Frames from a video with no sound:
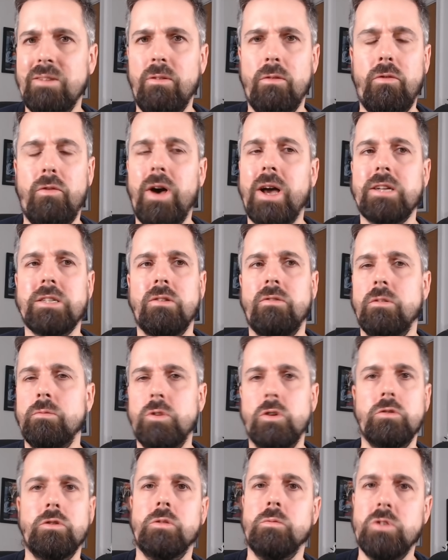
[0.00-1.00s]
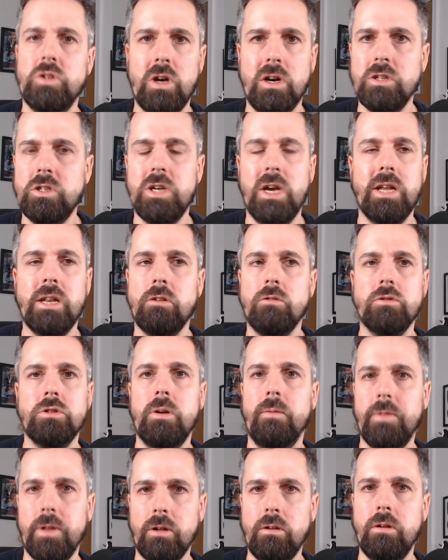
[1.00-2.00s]
effects if I'm doing some side chaining or
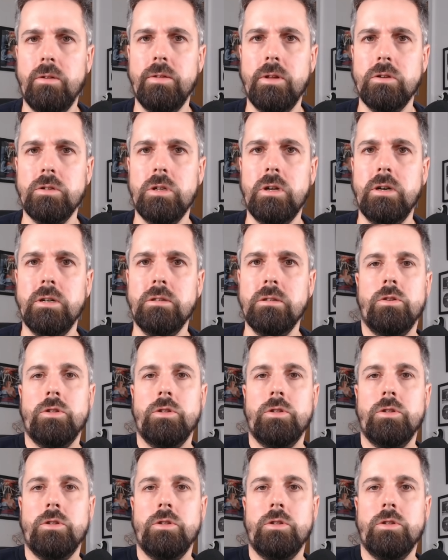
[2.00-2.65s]
something along those lines.